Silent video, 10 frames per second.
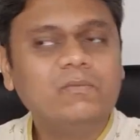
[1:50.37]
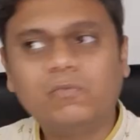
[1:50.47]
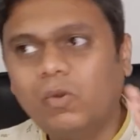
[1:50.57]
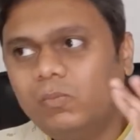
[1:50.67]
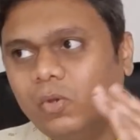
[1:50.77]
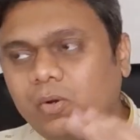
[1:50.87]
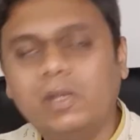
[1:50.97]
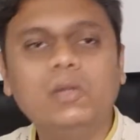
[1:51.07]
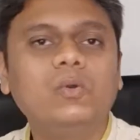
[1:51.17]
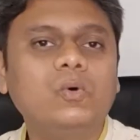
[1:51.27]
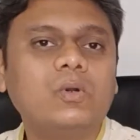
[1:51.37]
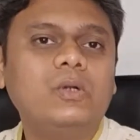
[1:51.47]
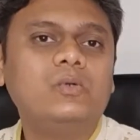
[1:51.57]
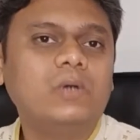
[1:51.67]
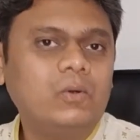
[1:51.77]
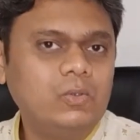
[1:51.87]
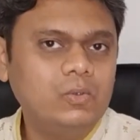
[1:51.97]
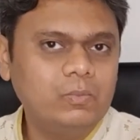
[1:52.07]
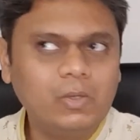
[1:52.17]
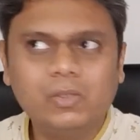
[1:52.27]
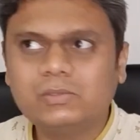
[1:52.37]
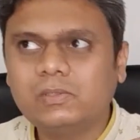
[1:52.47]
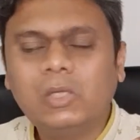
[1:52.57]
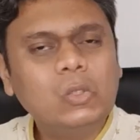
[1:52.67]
from your indoor to outdoor, because